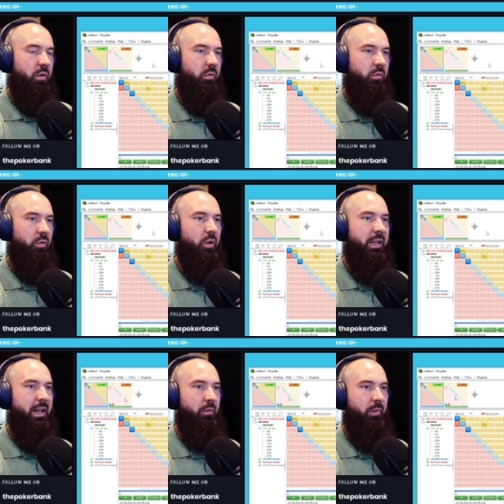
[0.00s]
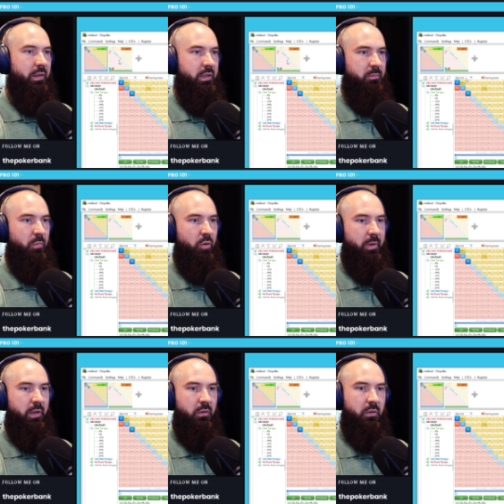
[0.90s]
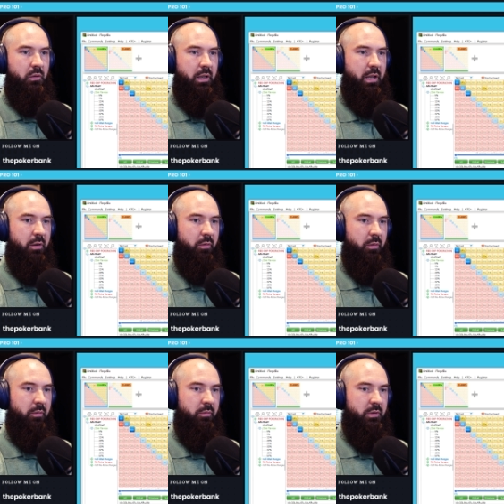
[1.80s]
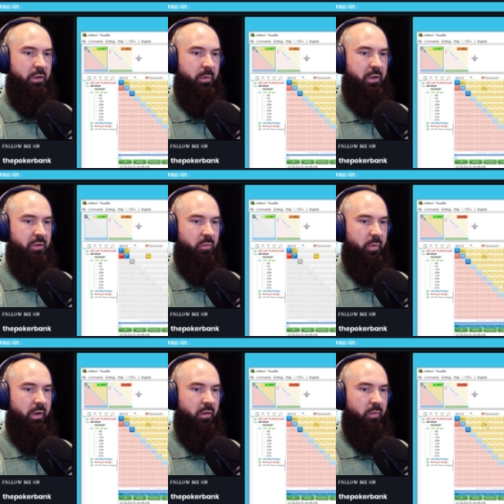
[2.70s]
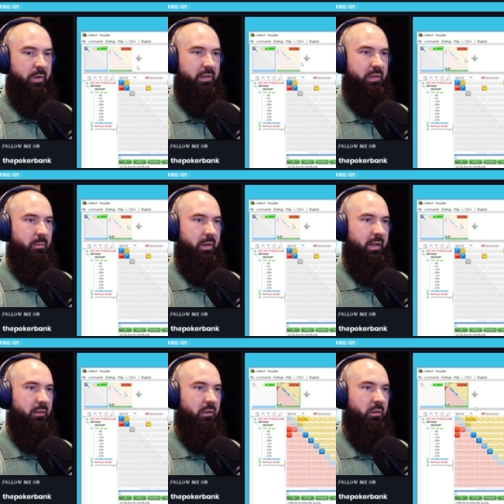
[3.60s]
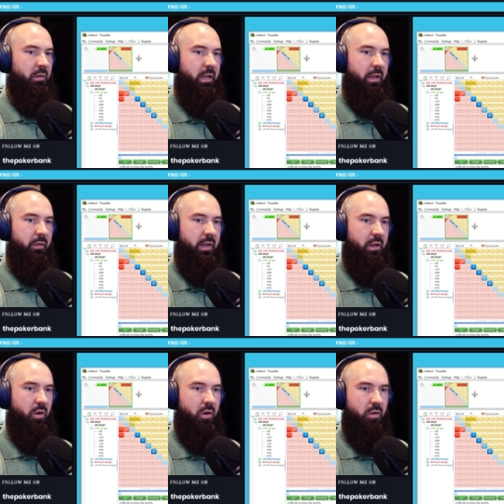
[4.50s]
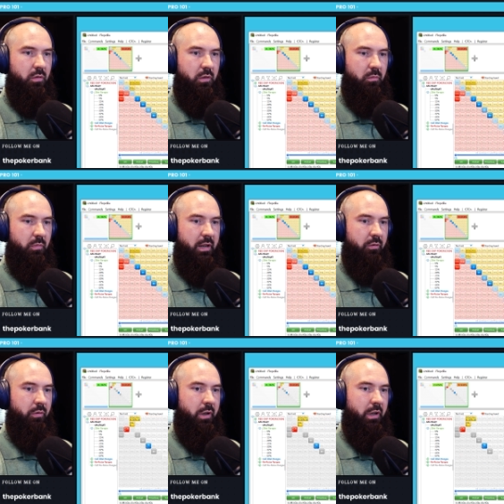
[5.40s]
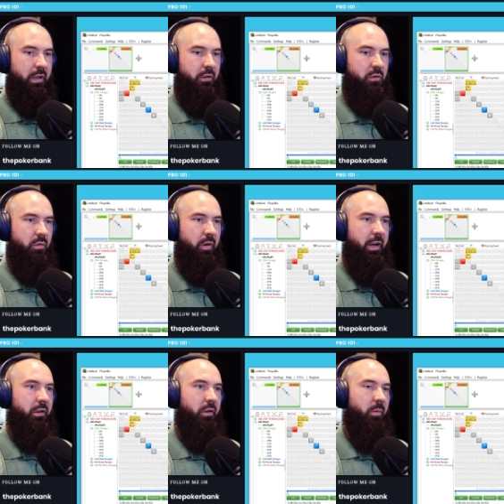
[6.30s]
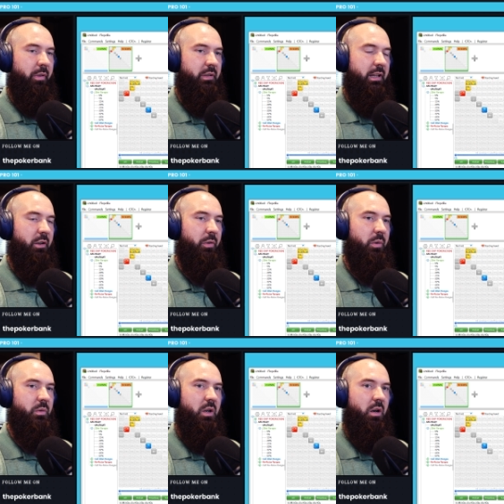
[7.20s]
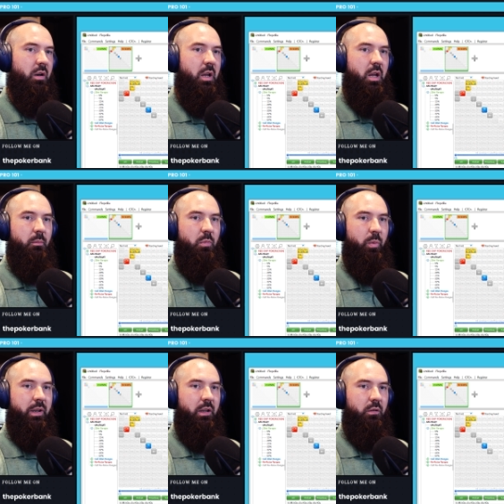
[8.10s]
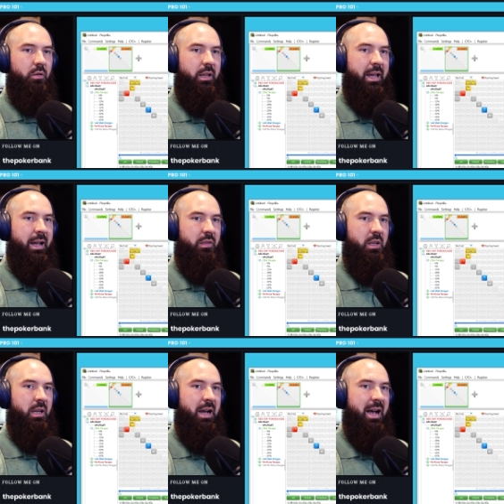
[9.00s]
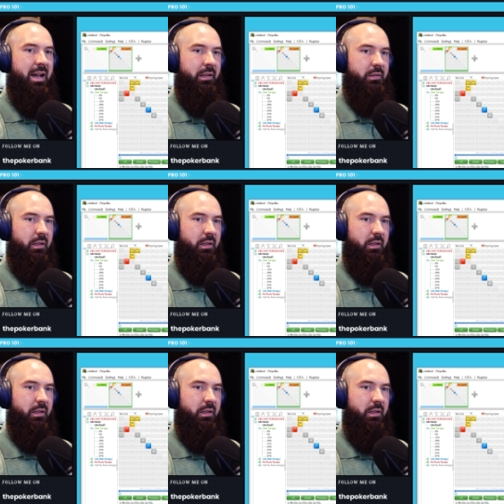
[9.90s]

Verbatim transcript: look at right this moment a situation where we c-bet and they called, and we're not really going to get too granular with exactly what those are, but we can look at the hotness, and